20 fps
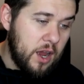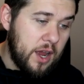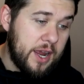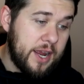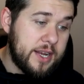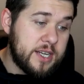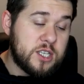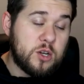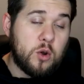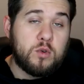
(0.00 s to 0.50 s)

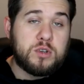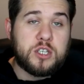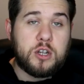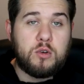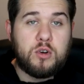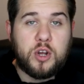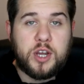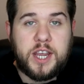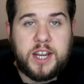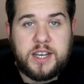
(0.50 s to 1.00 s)
It's
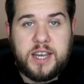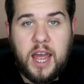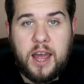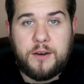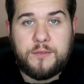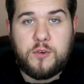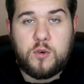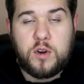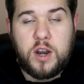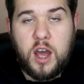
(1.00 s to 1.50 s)
also looking
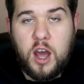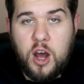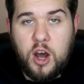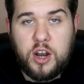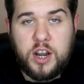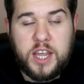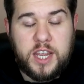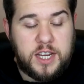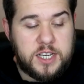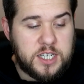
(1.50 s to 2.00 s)
doubtful that
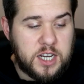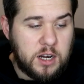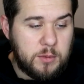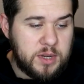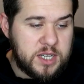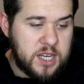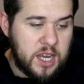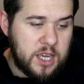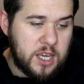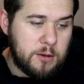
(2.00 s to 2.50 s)
Arnie is going
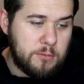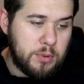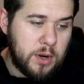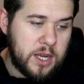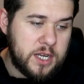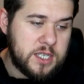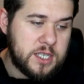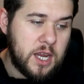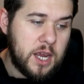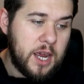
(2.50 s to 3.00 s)
to be taking
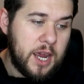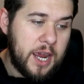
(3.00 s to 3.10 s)
place